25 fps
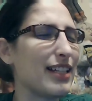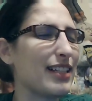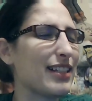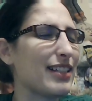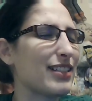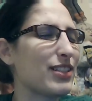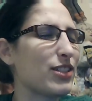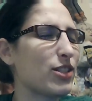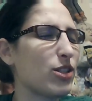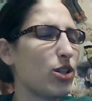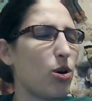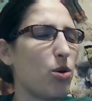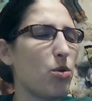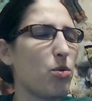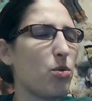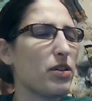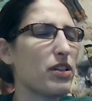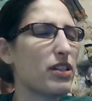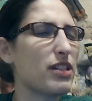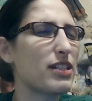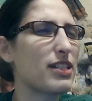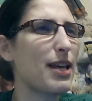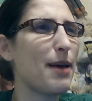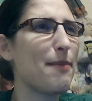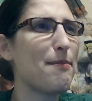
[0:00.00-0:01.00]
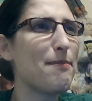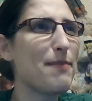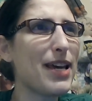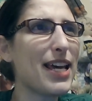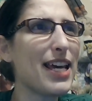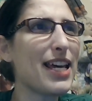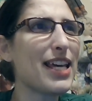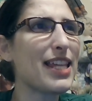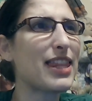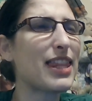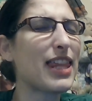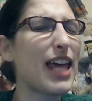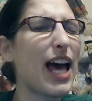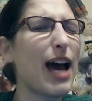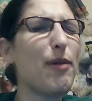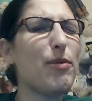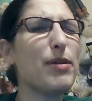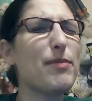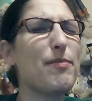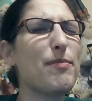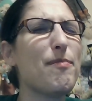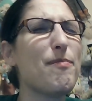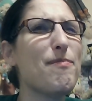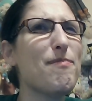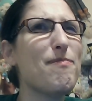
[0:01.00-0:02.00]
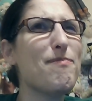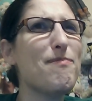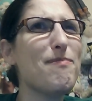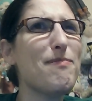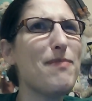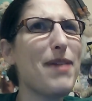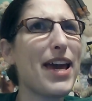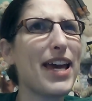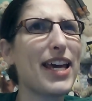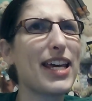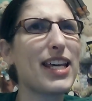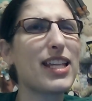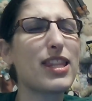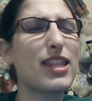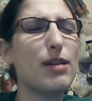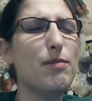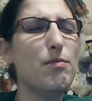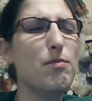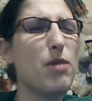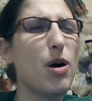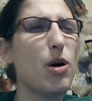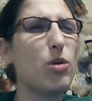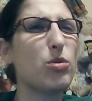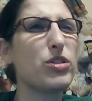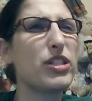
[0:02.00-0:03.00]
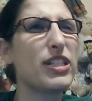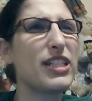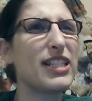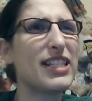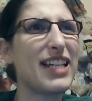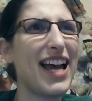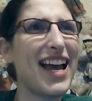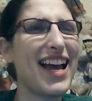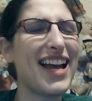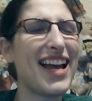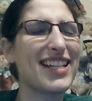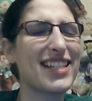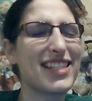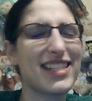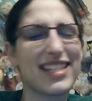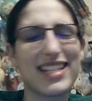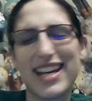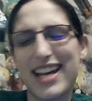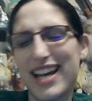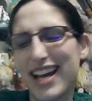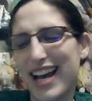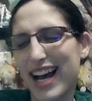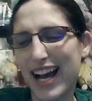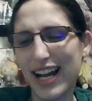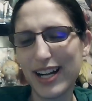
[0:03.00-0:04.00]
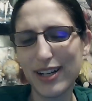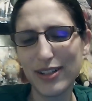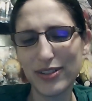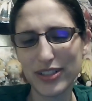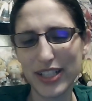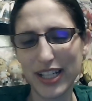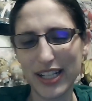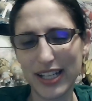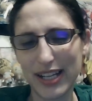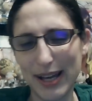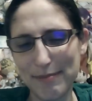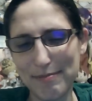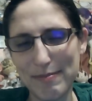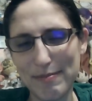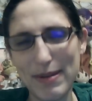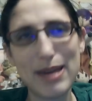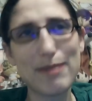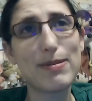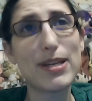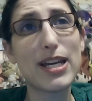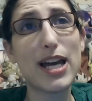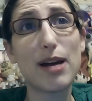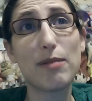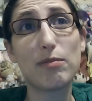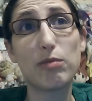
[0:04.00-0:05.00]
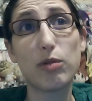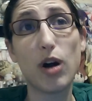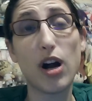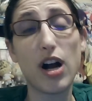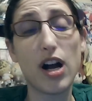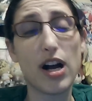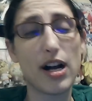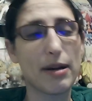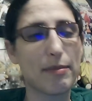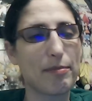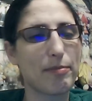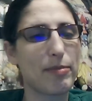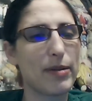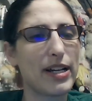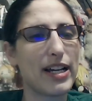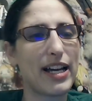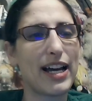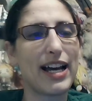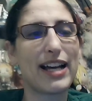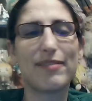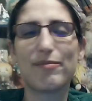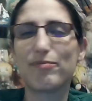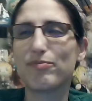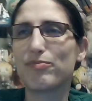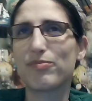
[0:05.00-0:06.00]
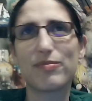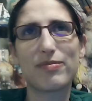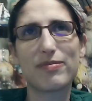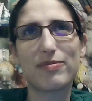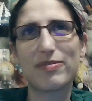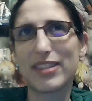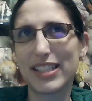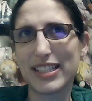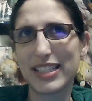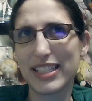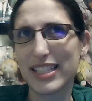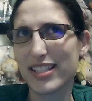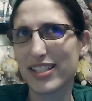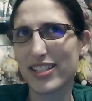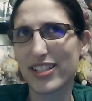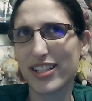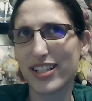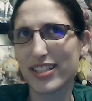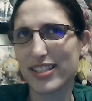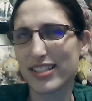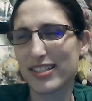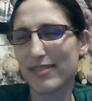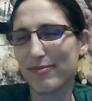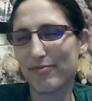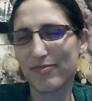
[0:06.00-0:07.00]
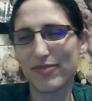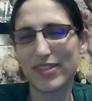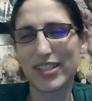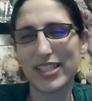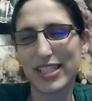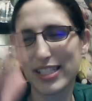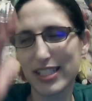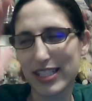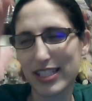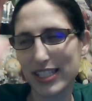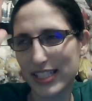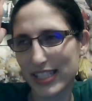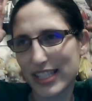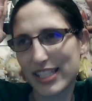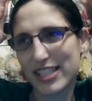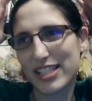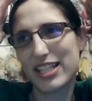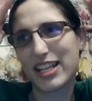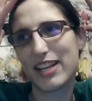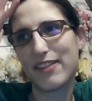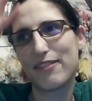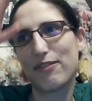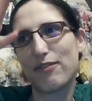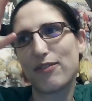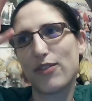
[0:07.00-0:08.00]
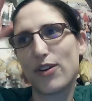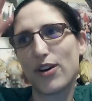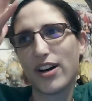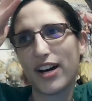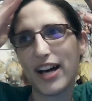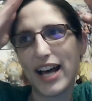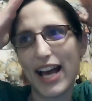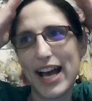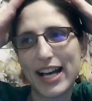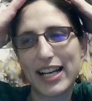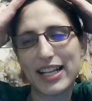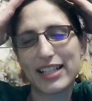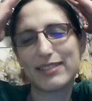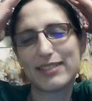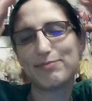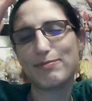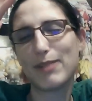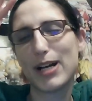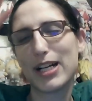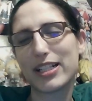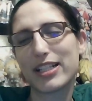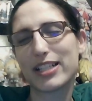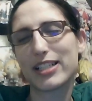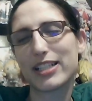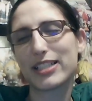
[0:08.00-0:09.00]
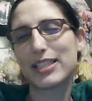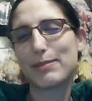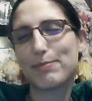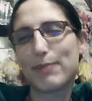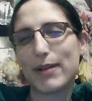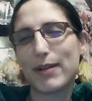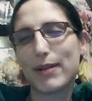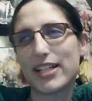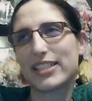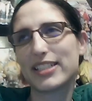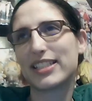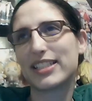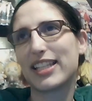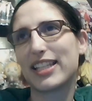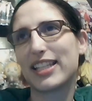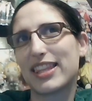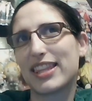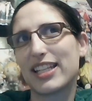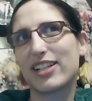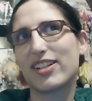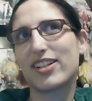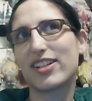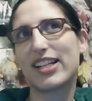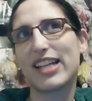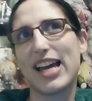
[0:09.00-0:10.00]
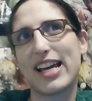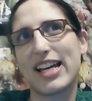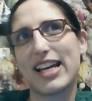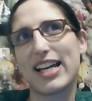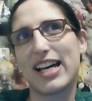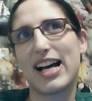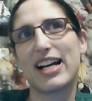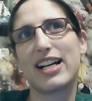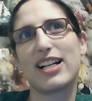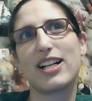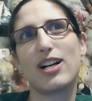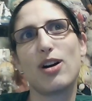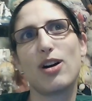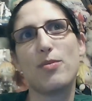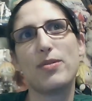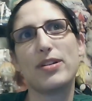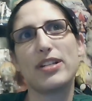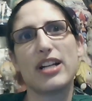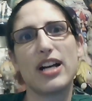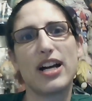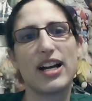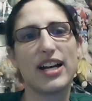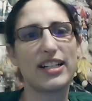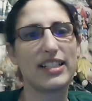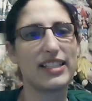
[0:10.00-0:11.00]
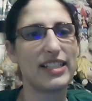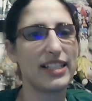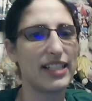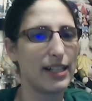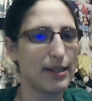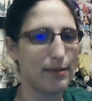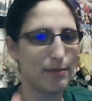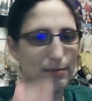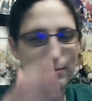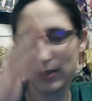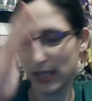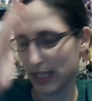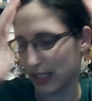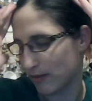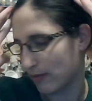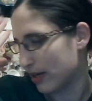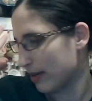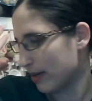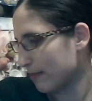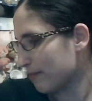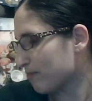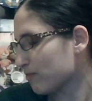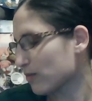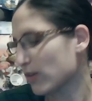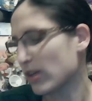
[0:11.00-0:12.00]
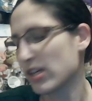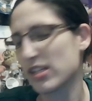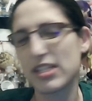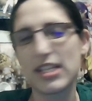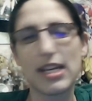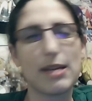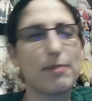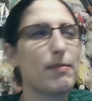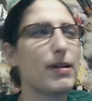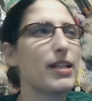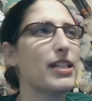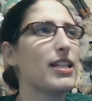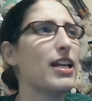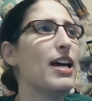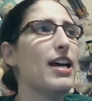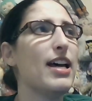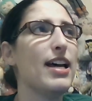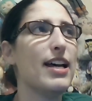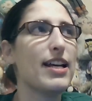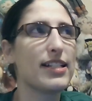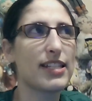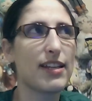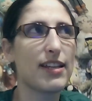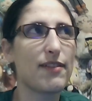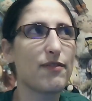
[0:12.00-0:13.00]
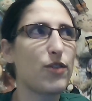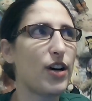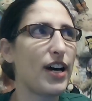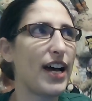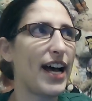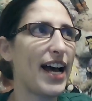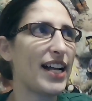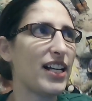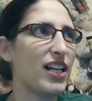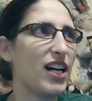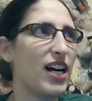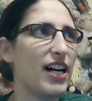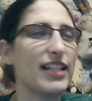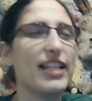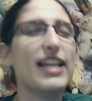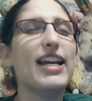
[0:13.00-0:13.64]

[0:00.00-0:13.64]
So, to me, that would make the most sense. I don't know, maybe I'm wrong, but this is just the tinfoil hat log of conspiracy theory I got going on here. But anyway, I'm going to take my tinfoil hat on.